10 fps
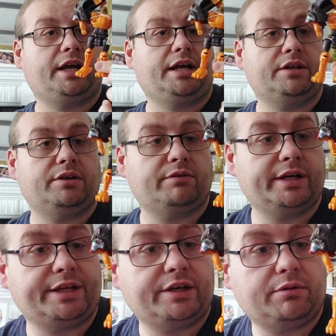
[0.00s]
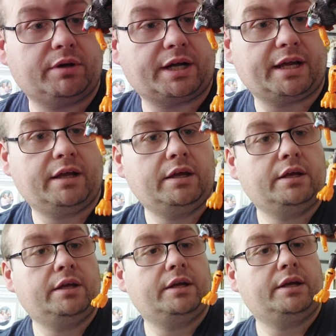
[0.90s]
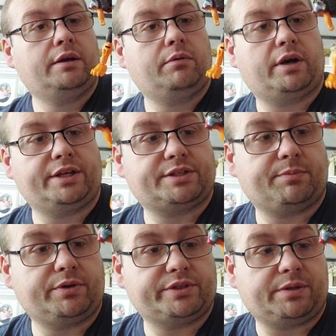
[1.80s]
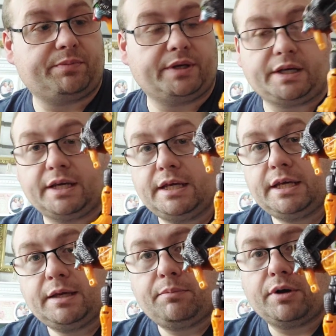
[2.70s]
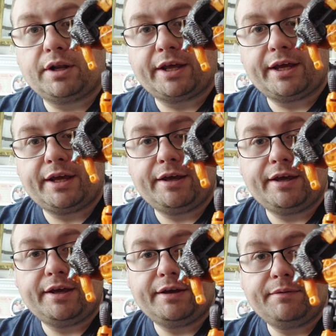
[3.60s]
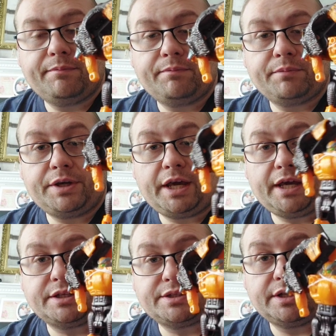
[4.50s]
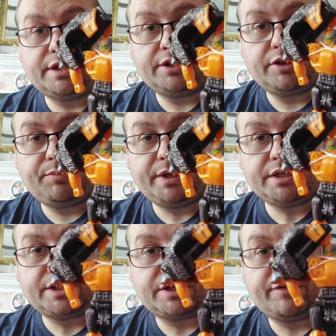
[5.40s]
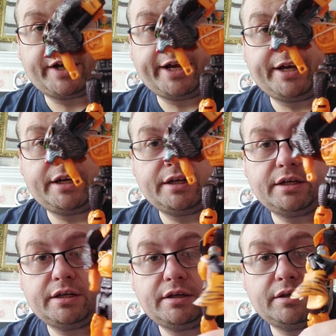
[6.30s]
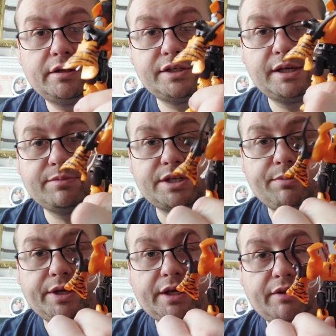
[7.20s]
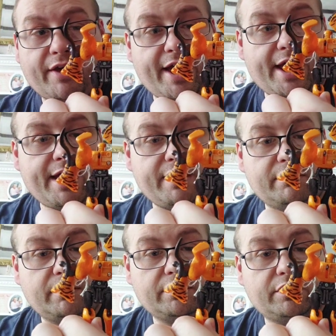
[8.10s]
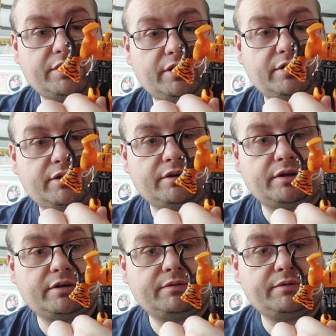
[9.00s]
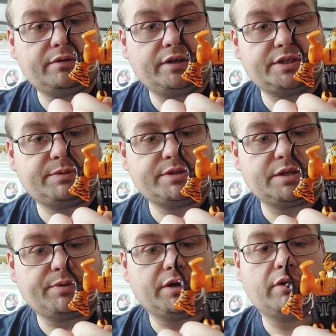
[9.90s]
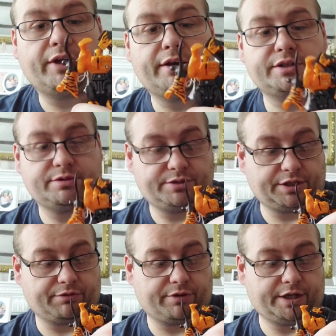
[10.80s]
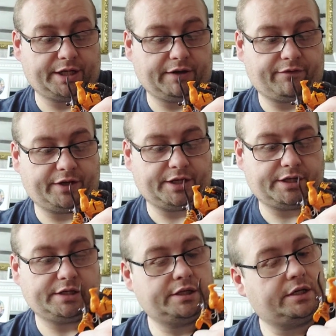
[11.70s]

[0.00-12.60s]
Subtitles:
I don't really know what he's supposed to be. But yeah, so another basics figure seems to be there. I don't know. It seems to be all there to a degree, I think.